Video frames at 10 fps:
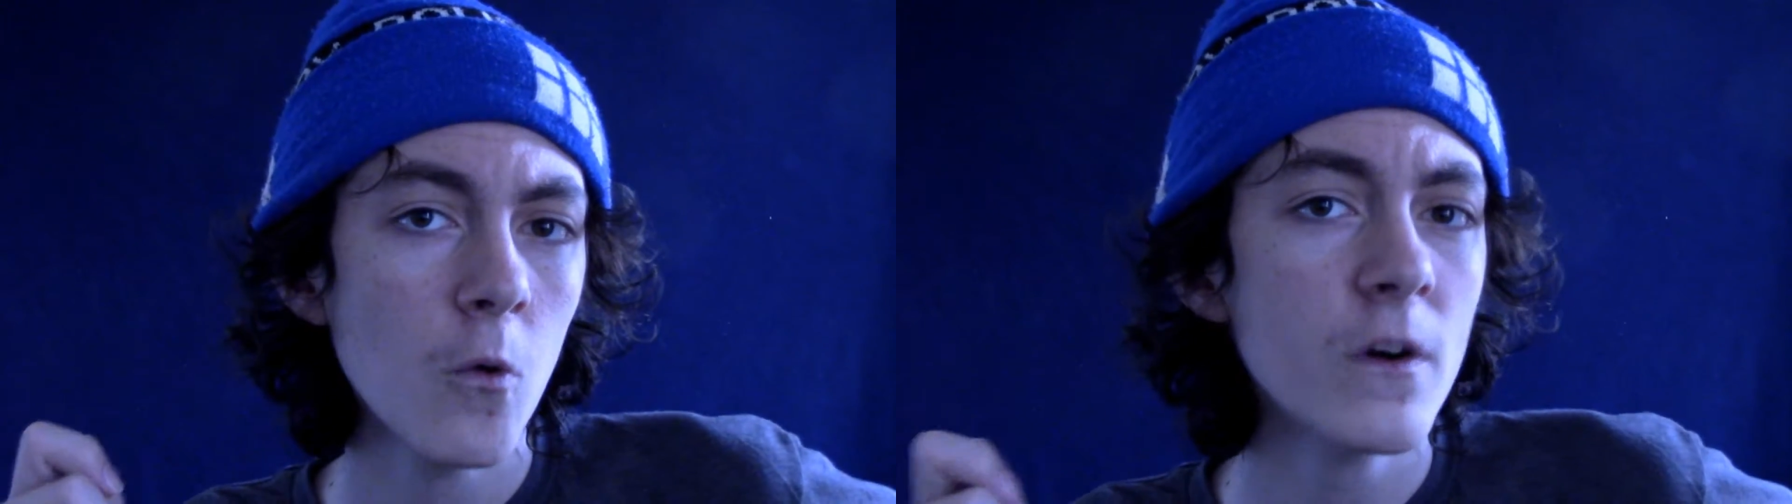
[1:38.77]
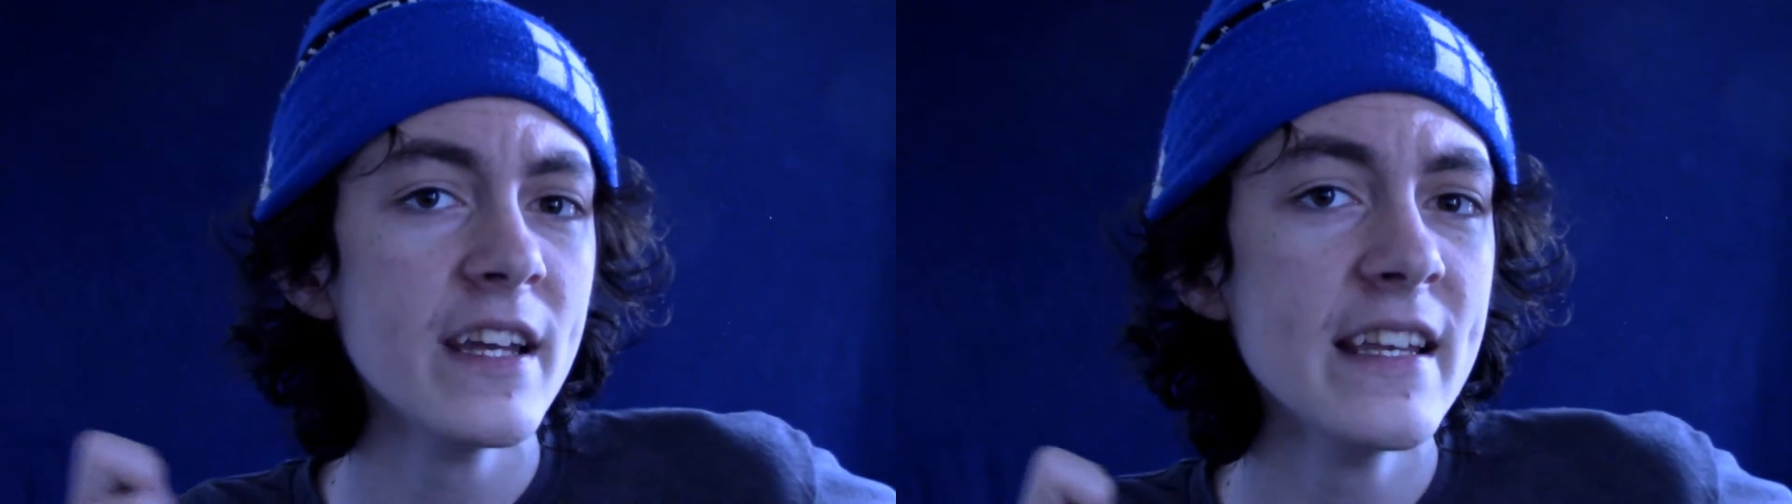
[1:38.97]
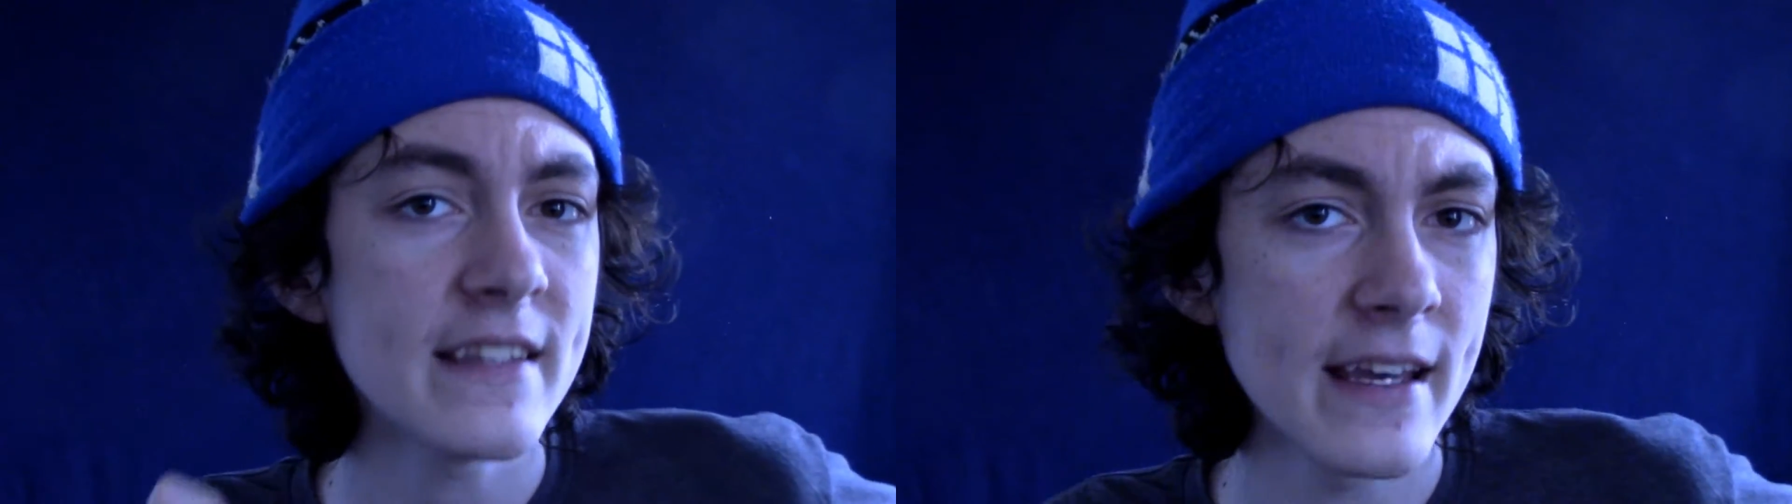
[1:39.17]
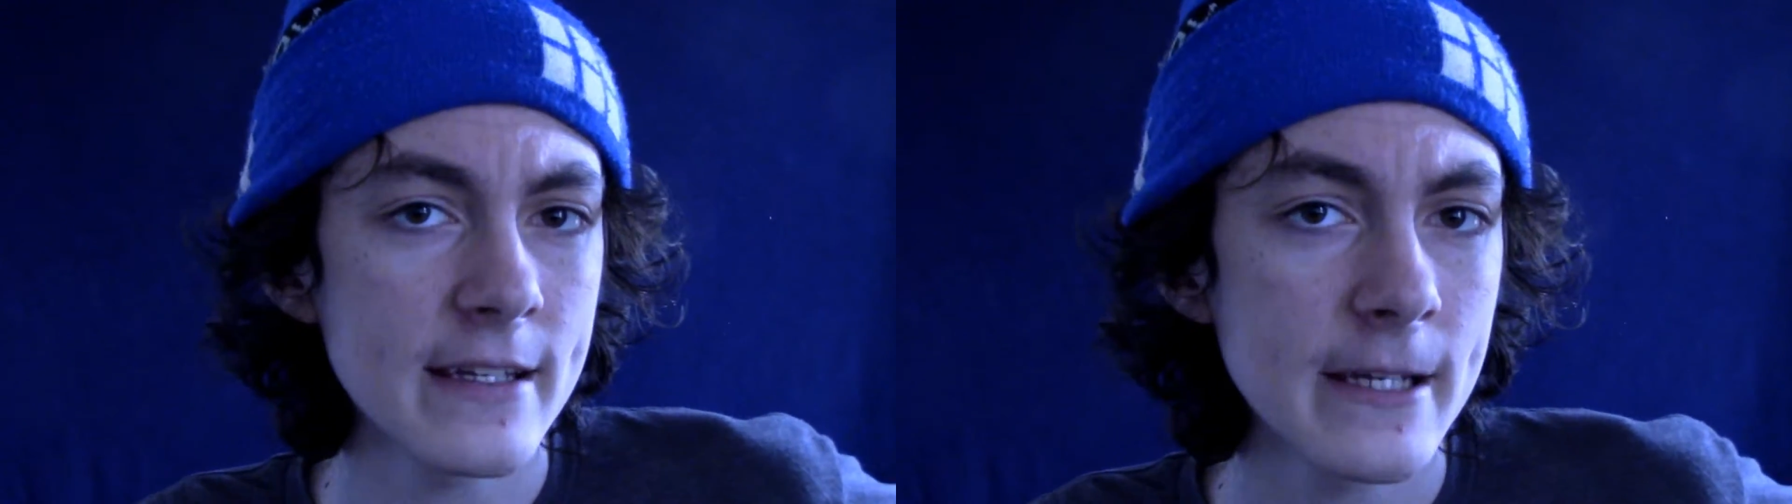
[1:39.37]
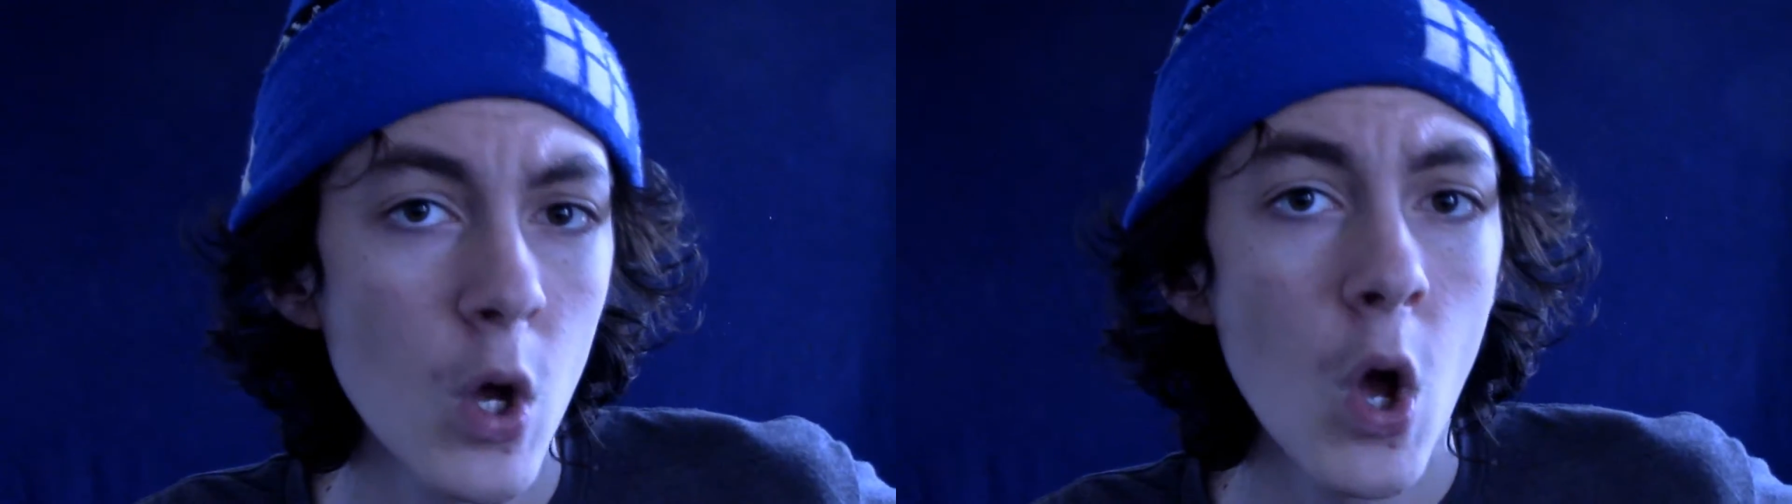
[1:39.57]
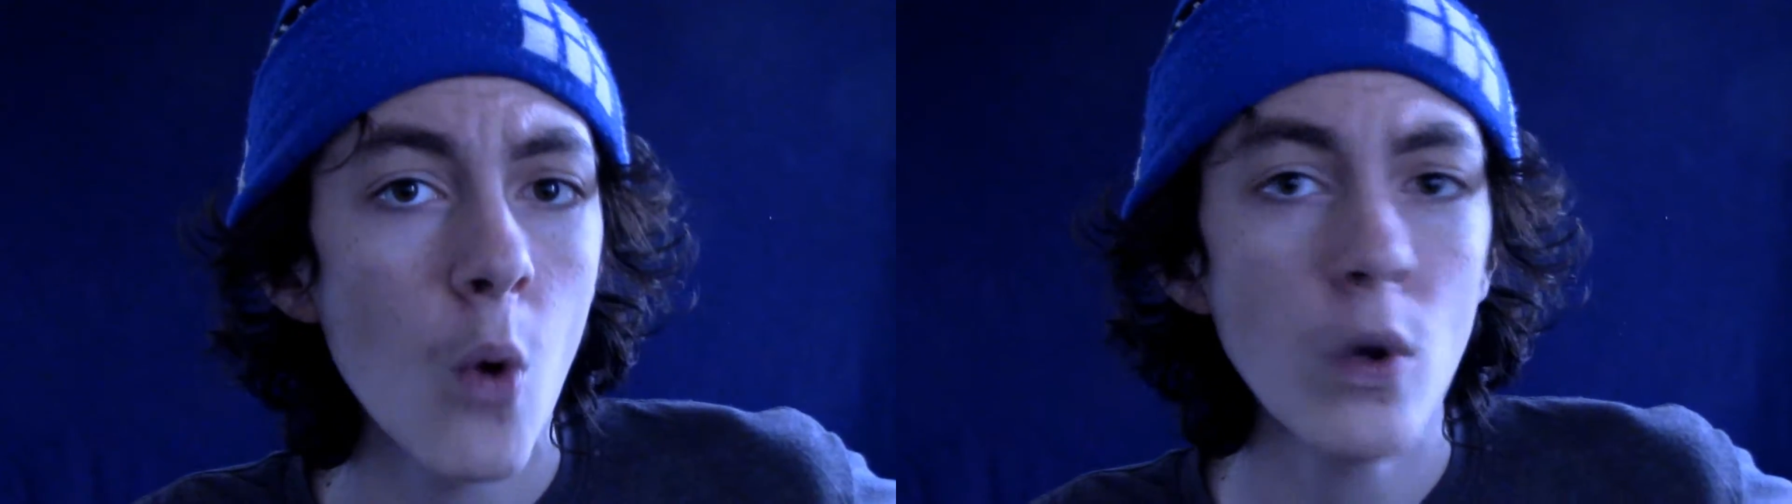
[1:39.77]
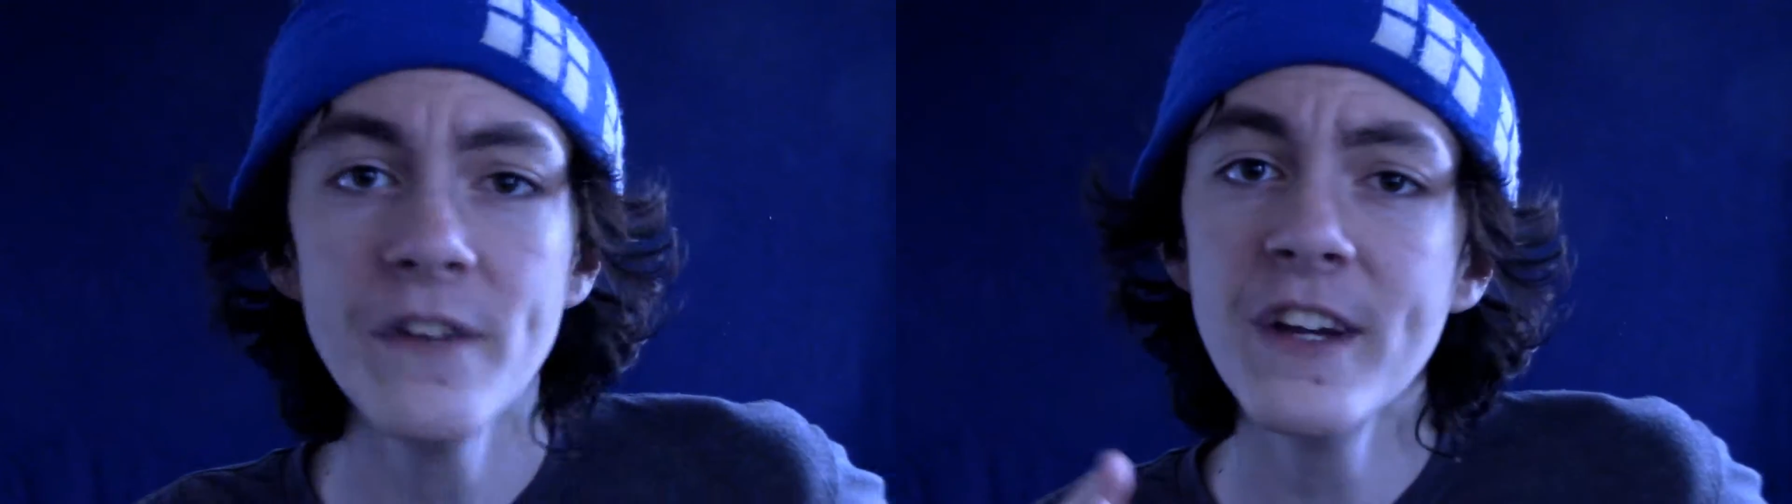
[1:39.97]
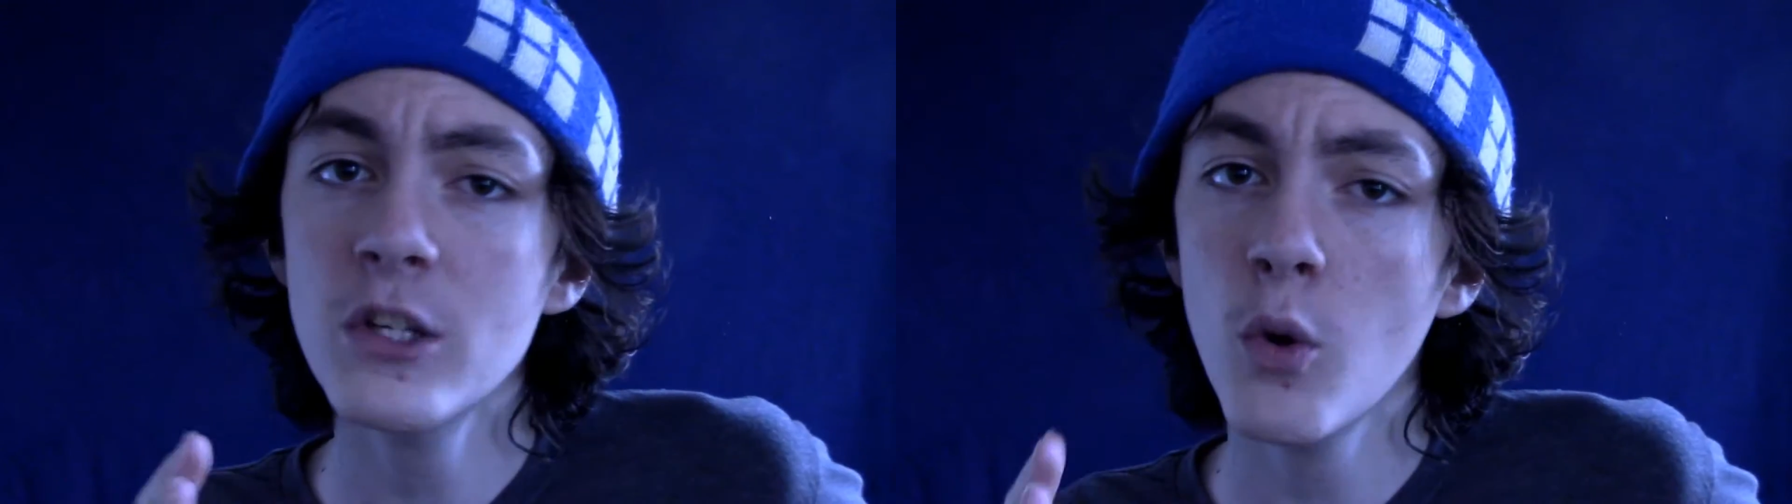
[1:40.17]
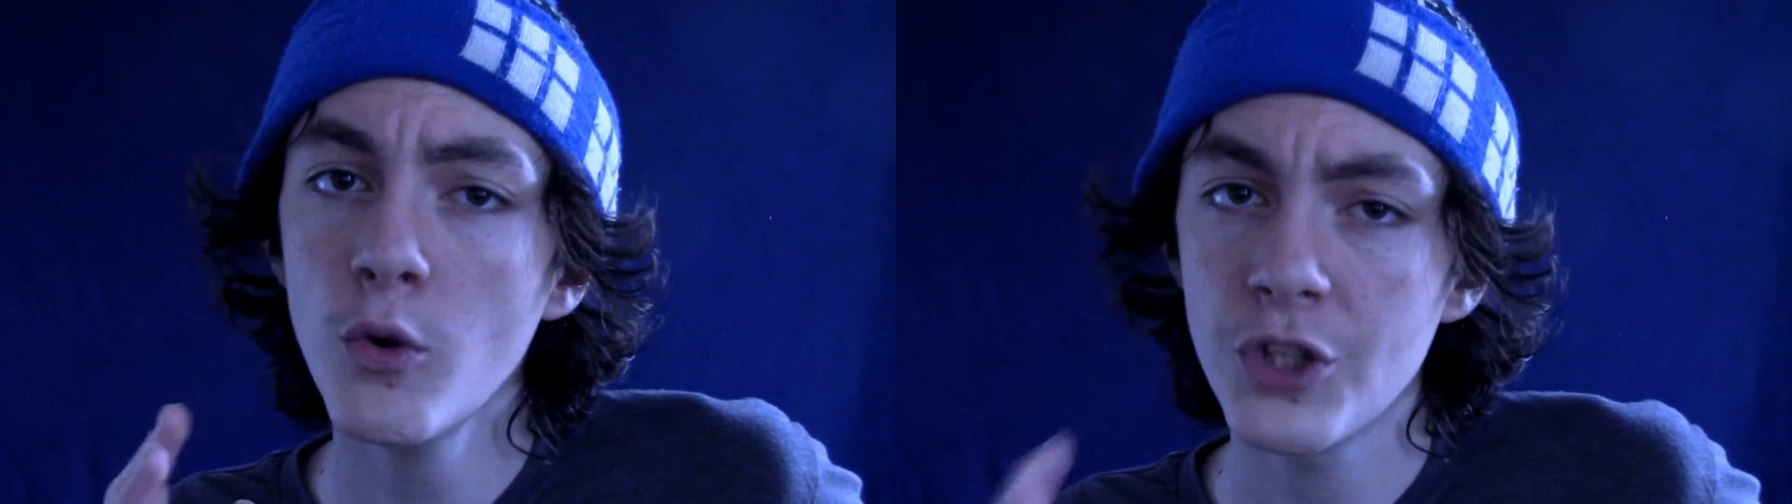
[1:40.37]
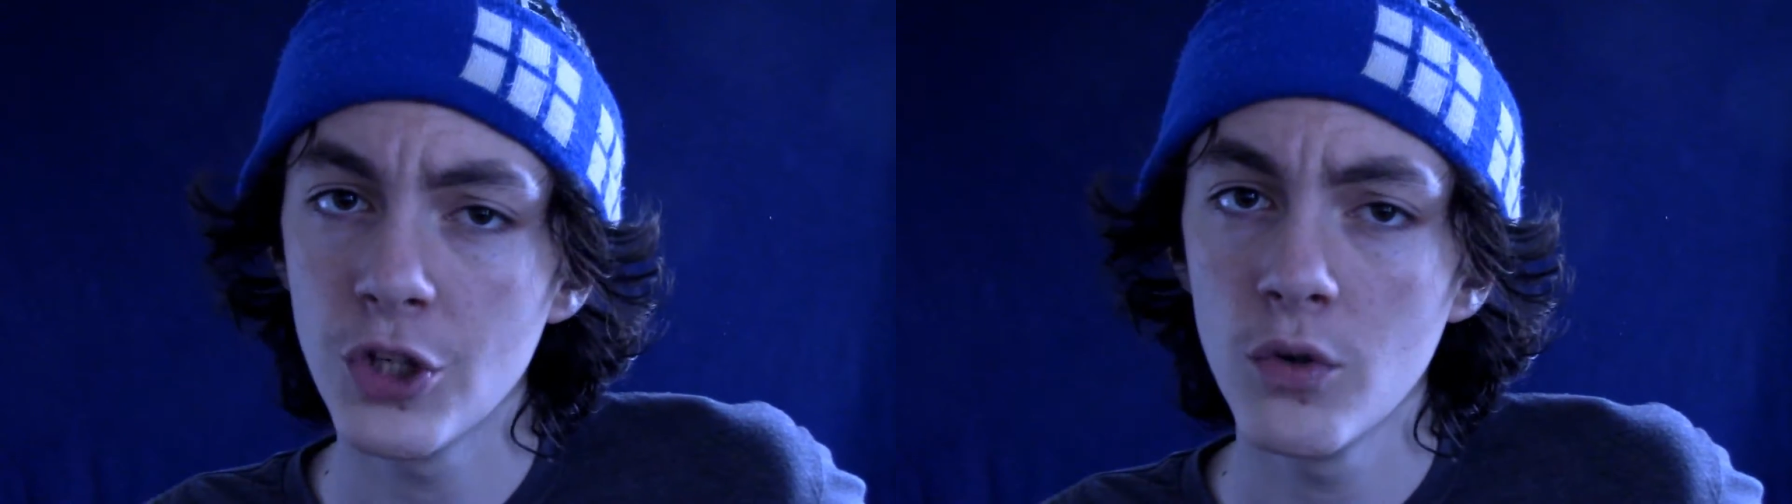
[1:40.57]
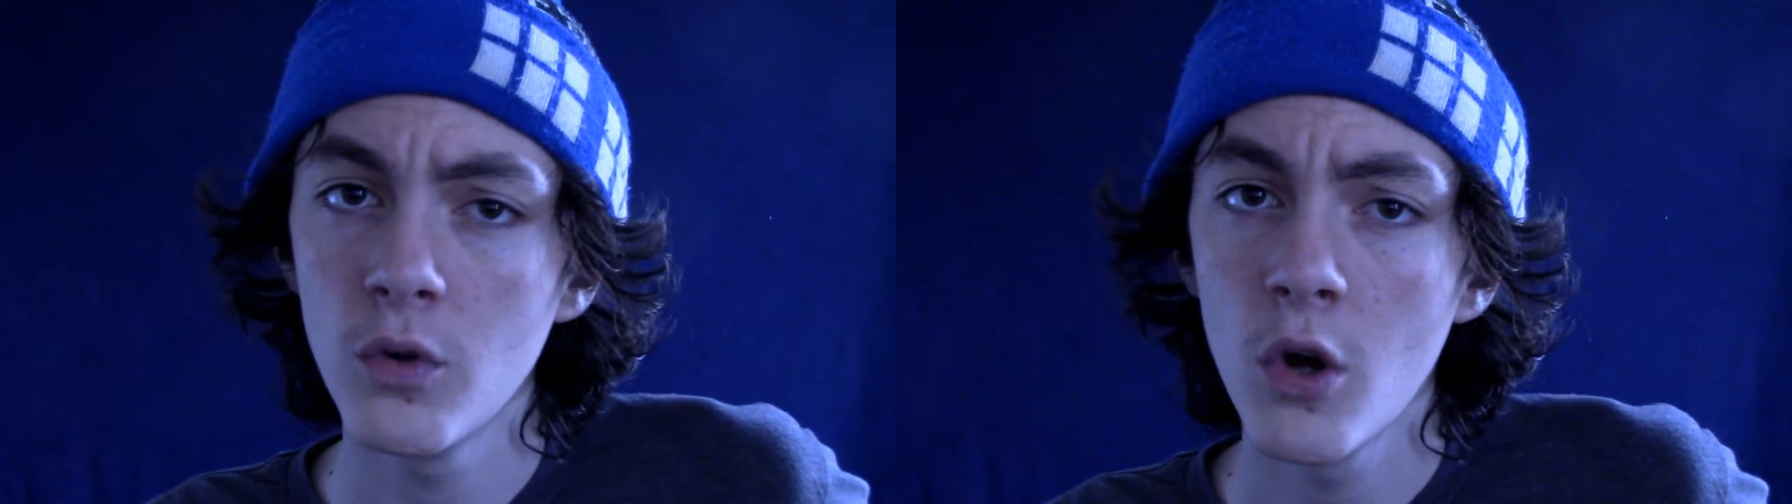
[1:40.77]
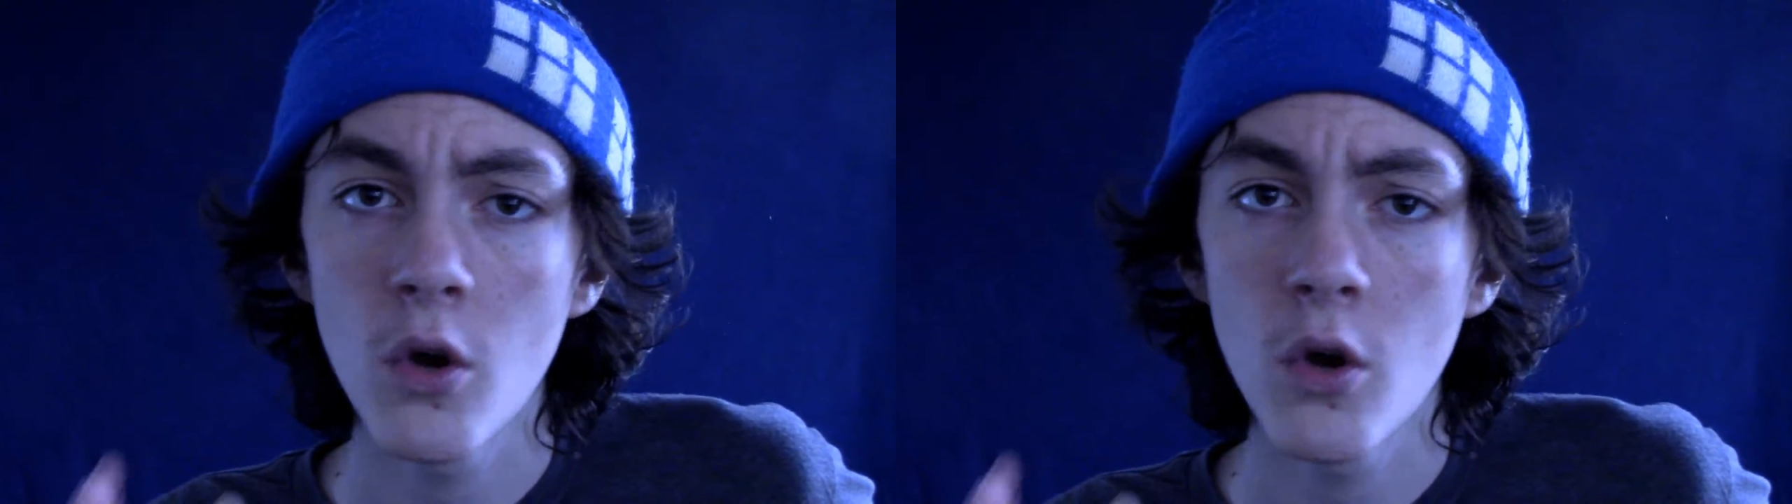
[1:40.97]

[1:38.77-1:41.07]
Or is it? What if I told you